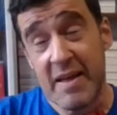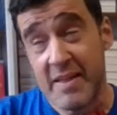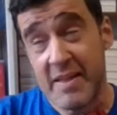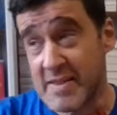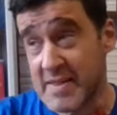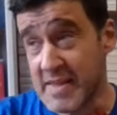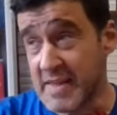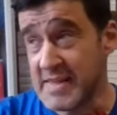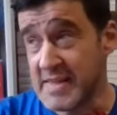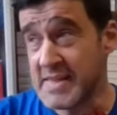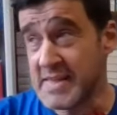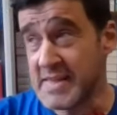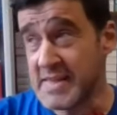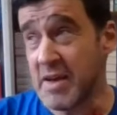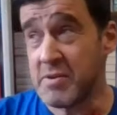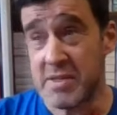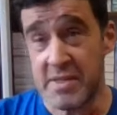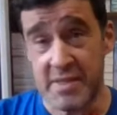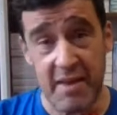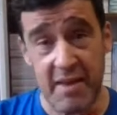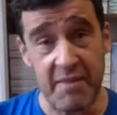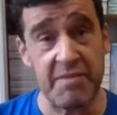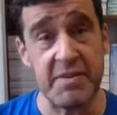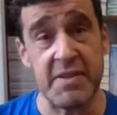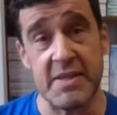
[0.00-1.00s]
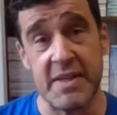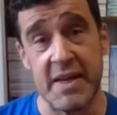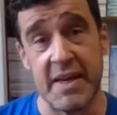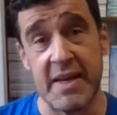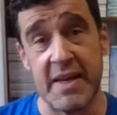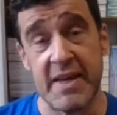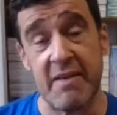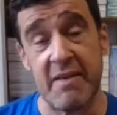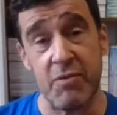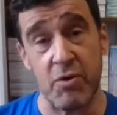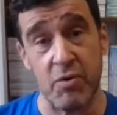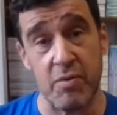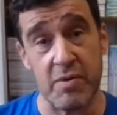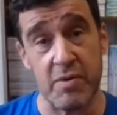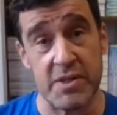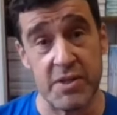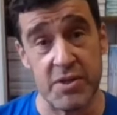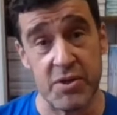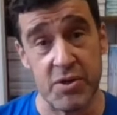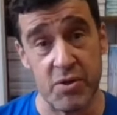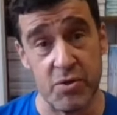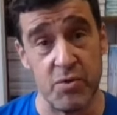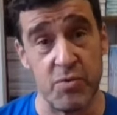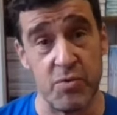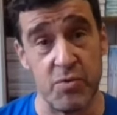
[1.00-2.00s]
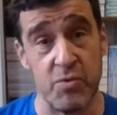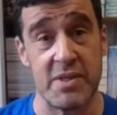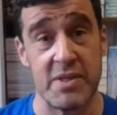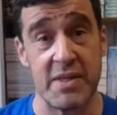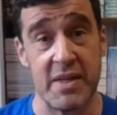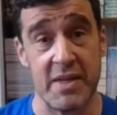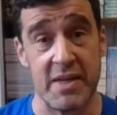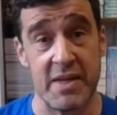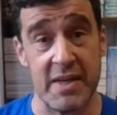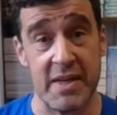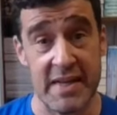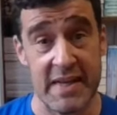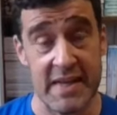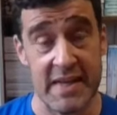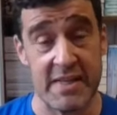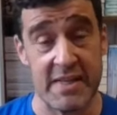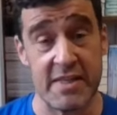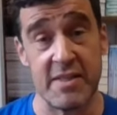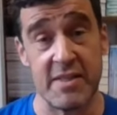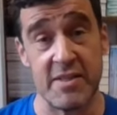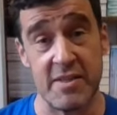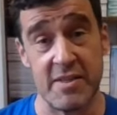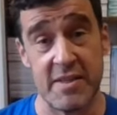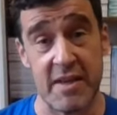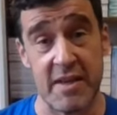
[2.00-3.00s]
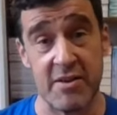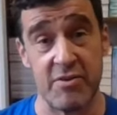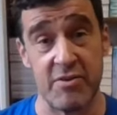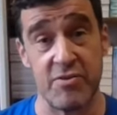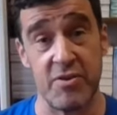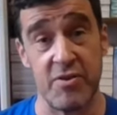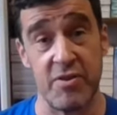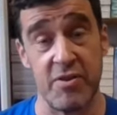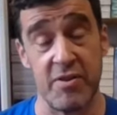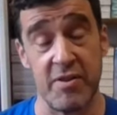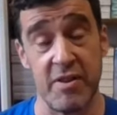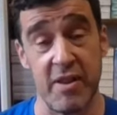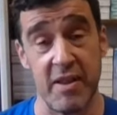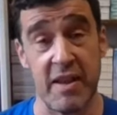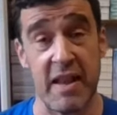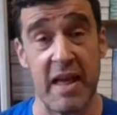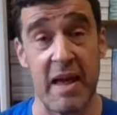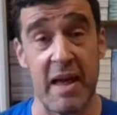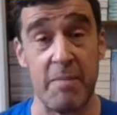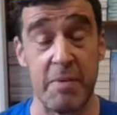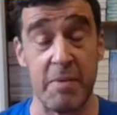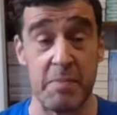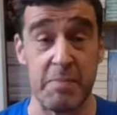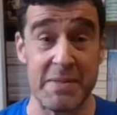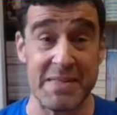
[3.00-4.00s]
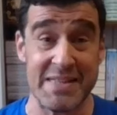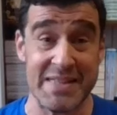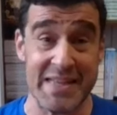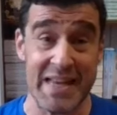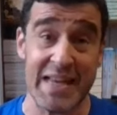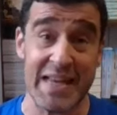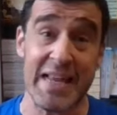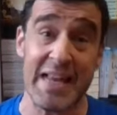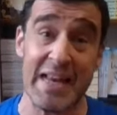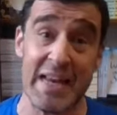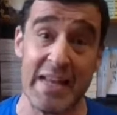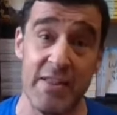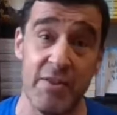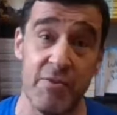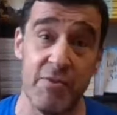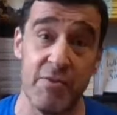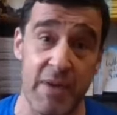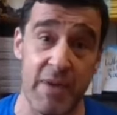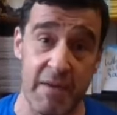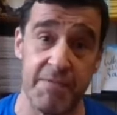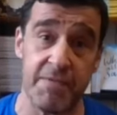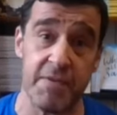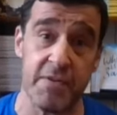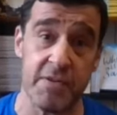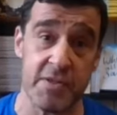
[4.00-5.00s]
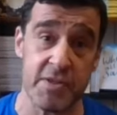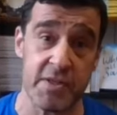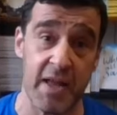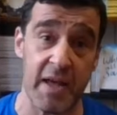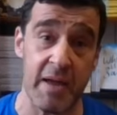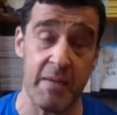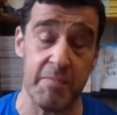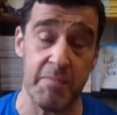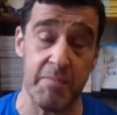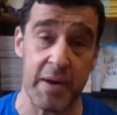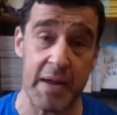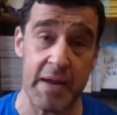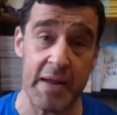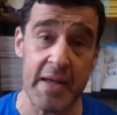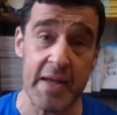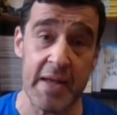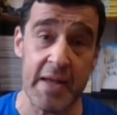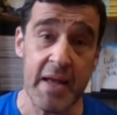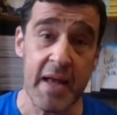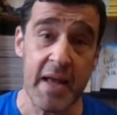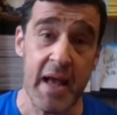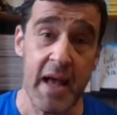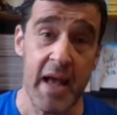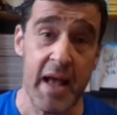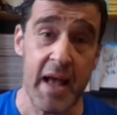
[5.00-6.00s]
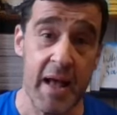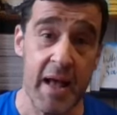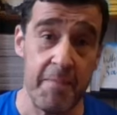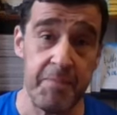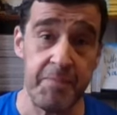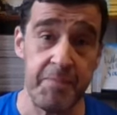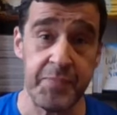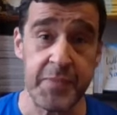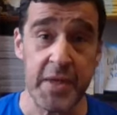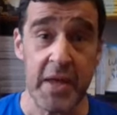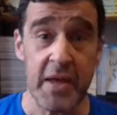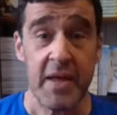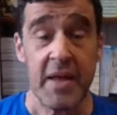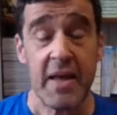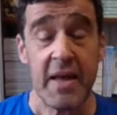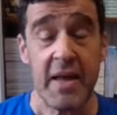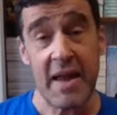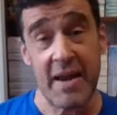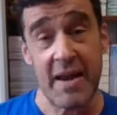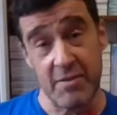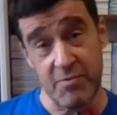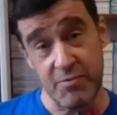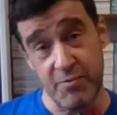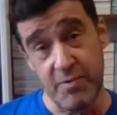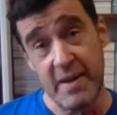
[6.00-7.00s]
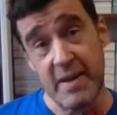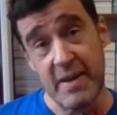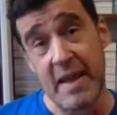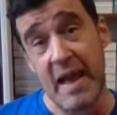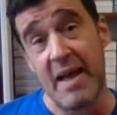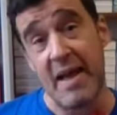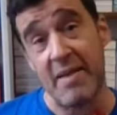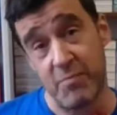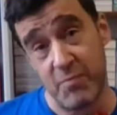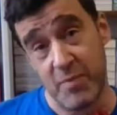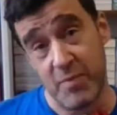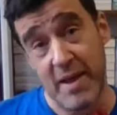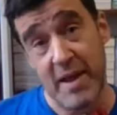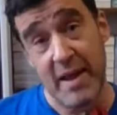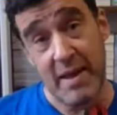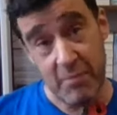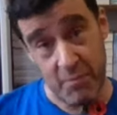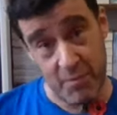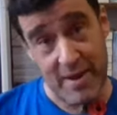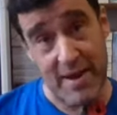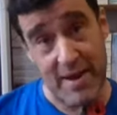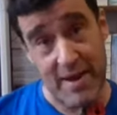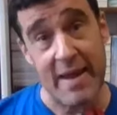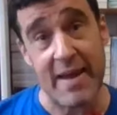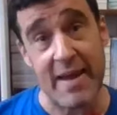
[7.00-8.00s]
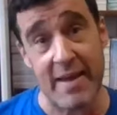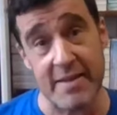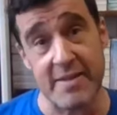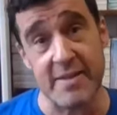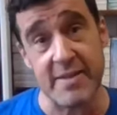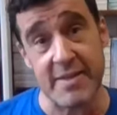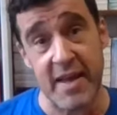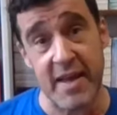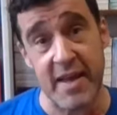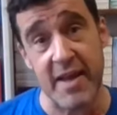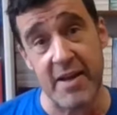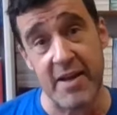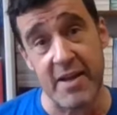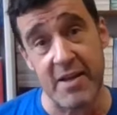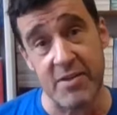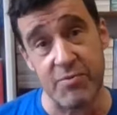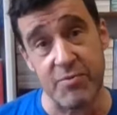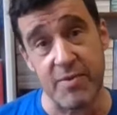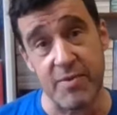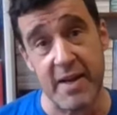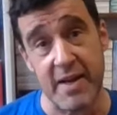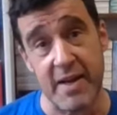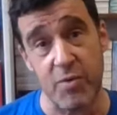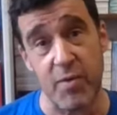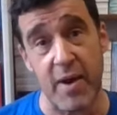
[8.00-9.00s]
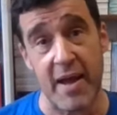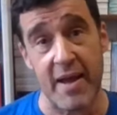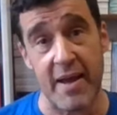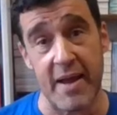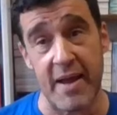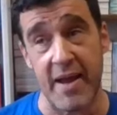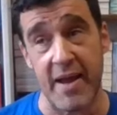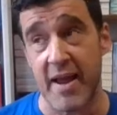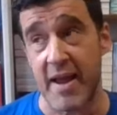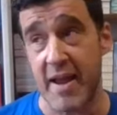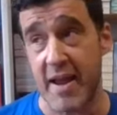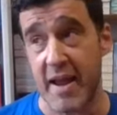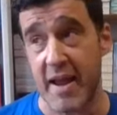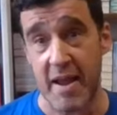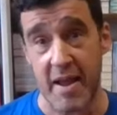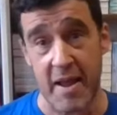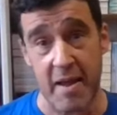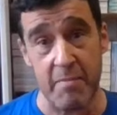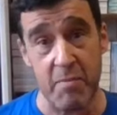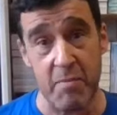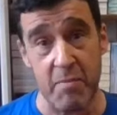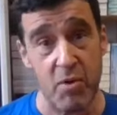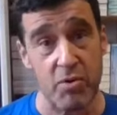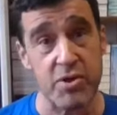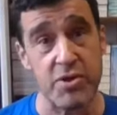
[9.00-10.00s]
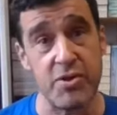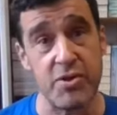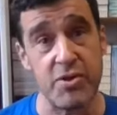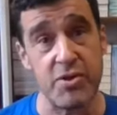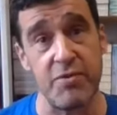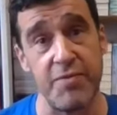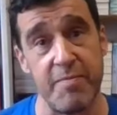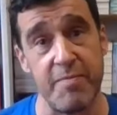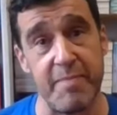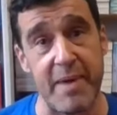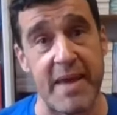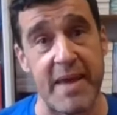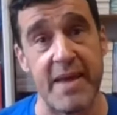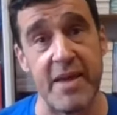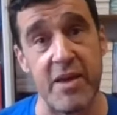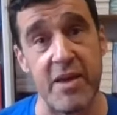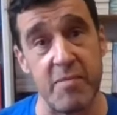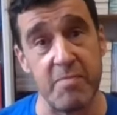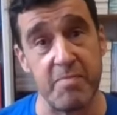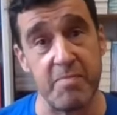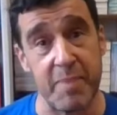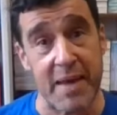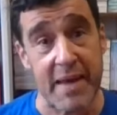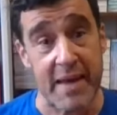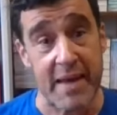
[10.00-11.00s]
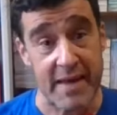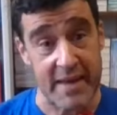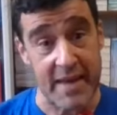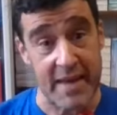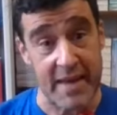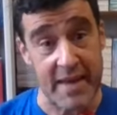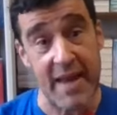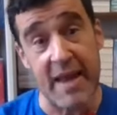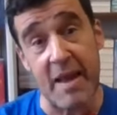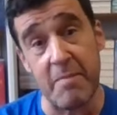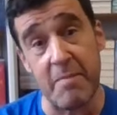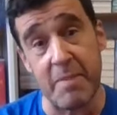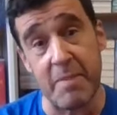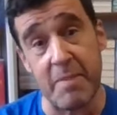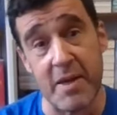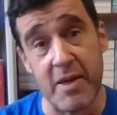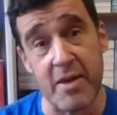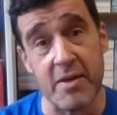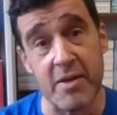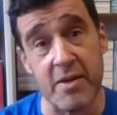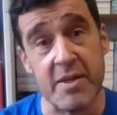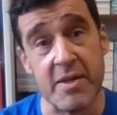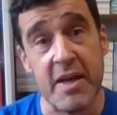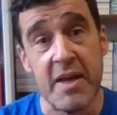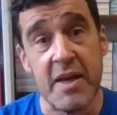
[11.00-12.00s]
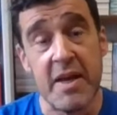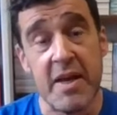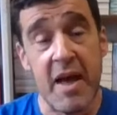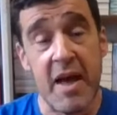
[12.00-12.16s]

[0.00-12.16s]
since I was 17, I've always used Leeds Central Library, particularly the reference library. And it's really, we're here today, and it's really quite emotional for me being here because